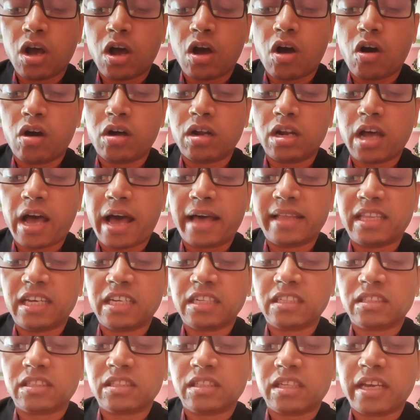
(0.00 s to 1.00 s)
Or other
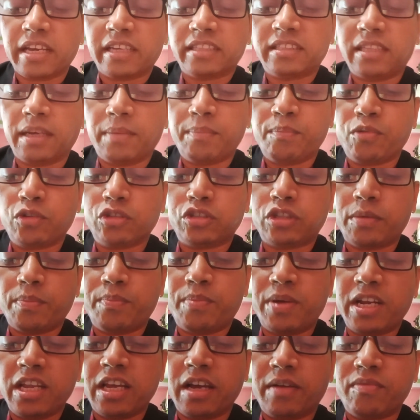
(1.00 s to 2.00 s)
examples of
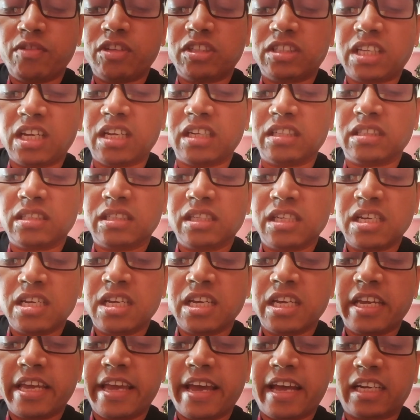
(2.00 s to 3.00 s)
variables are
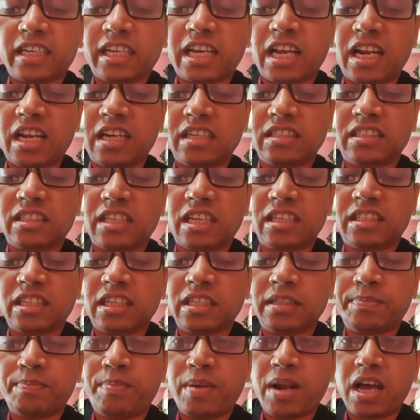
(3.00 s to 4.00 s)
hair color such
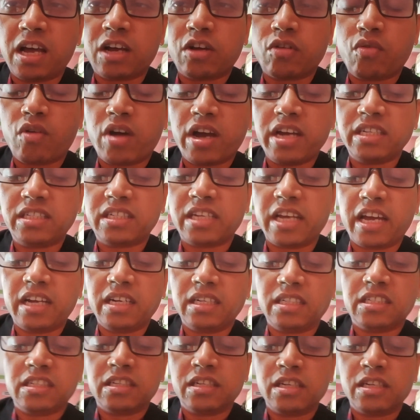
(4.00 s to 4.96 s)
as black, white, and